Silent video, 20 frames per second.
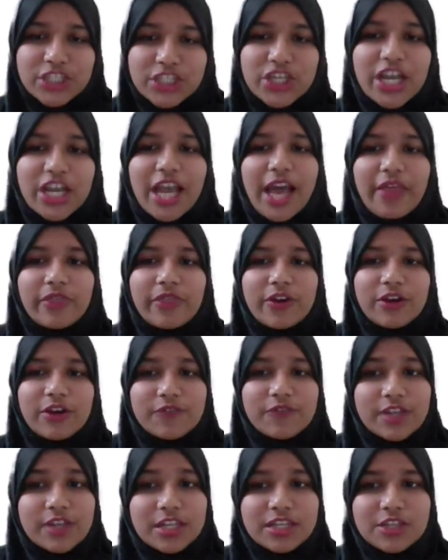and their
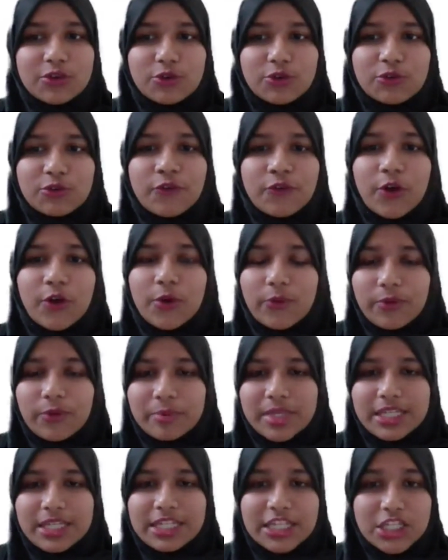affinity group, Women in
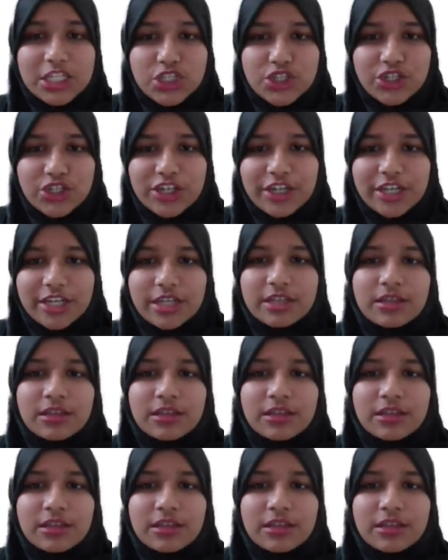Engineering,